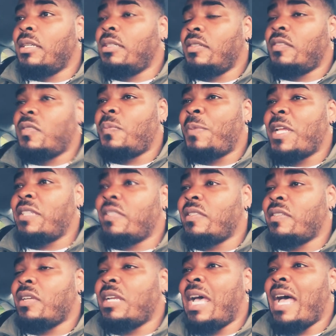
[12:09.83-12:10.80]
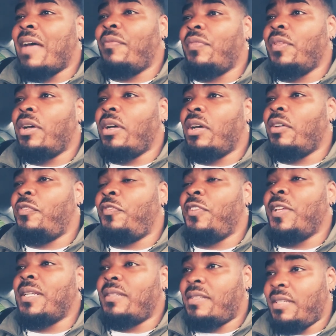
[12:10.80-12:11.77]
Spence is going to have
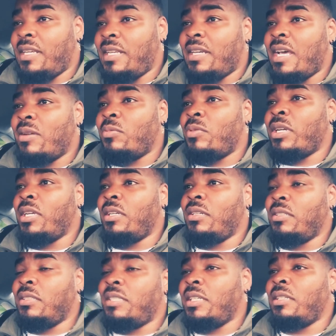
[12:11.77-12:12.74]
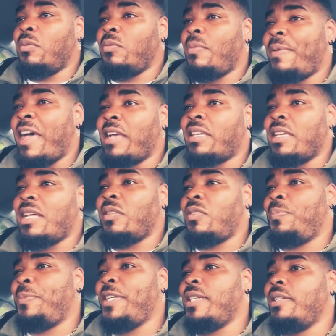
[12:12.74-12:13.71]
fits in that ring dealing with Pacquiao's
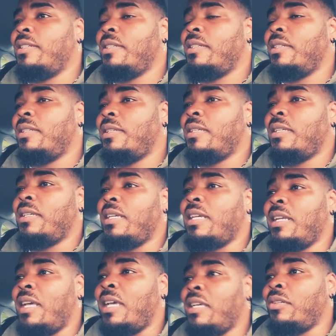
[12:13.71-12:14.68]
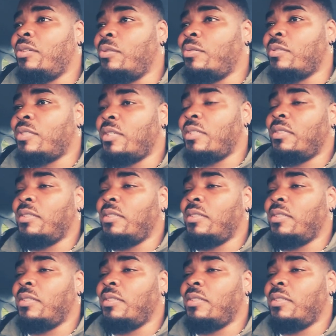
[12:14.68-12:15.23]
speed and angles.